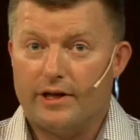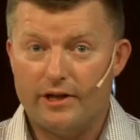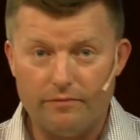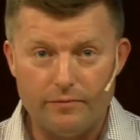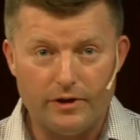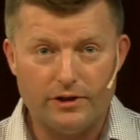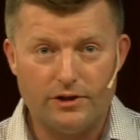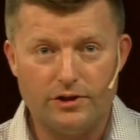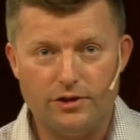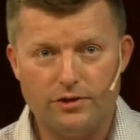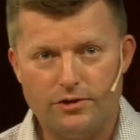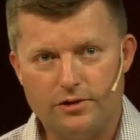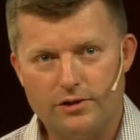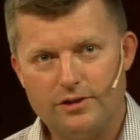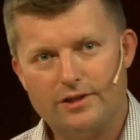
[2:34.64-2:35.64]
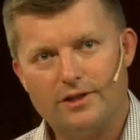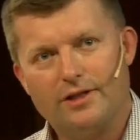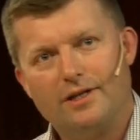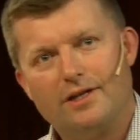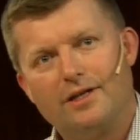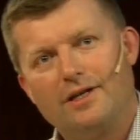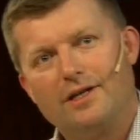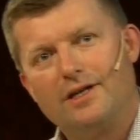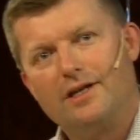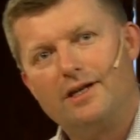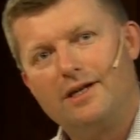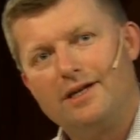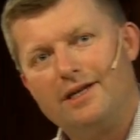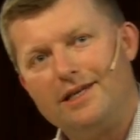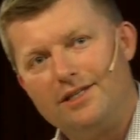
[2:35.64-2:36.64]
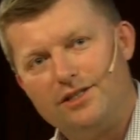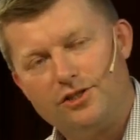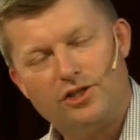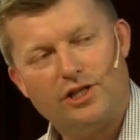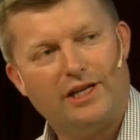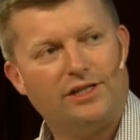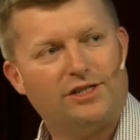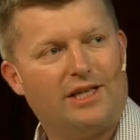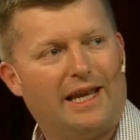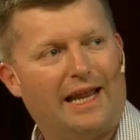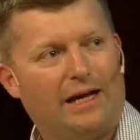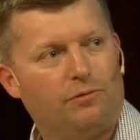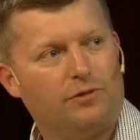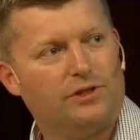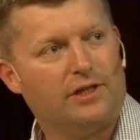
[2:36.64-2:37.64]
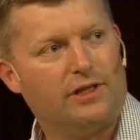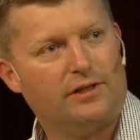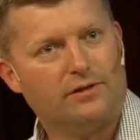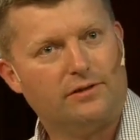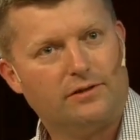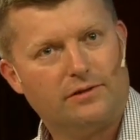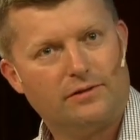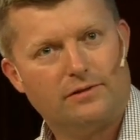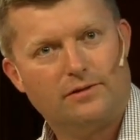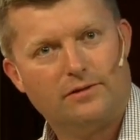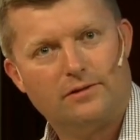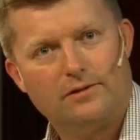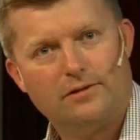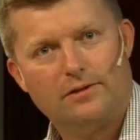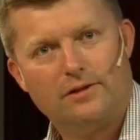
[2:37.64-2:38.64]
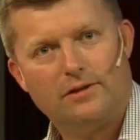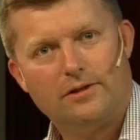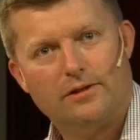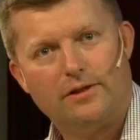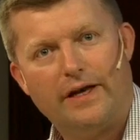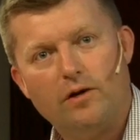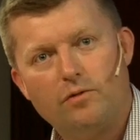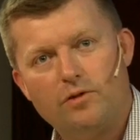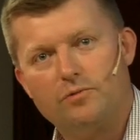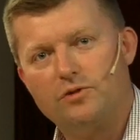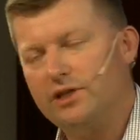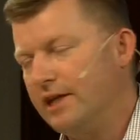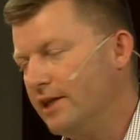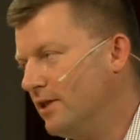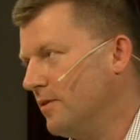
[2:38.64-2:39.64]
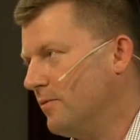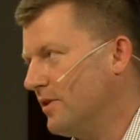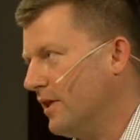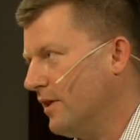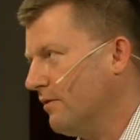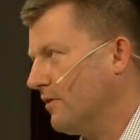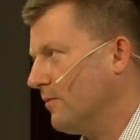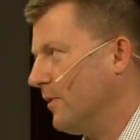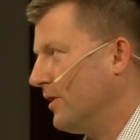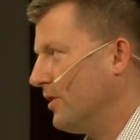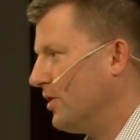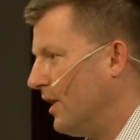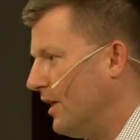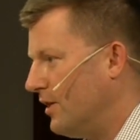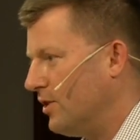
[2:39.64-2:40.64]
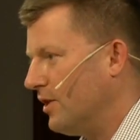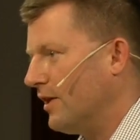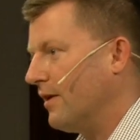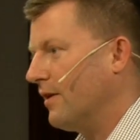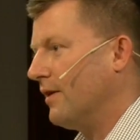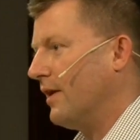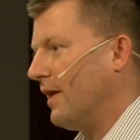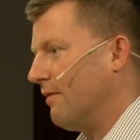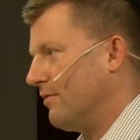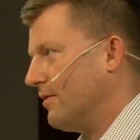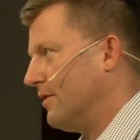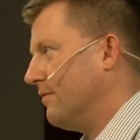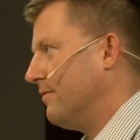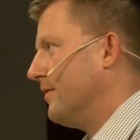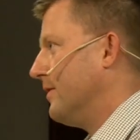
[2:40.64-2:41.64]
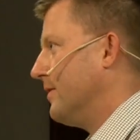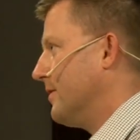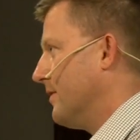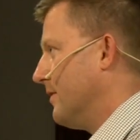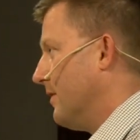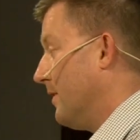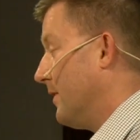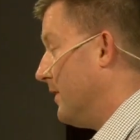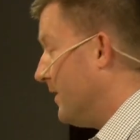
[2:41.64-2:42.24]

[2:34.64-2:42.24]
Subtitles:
they government institutions, is you change the language they use. You help them change themselves by changing the narrative internally,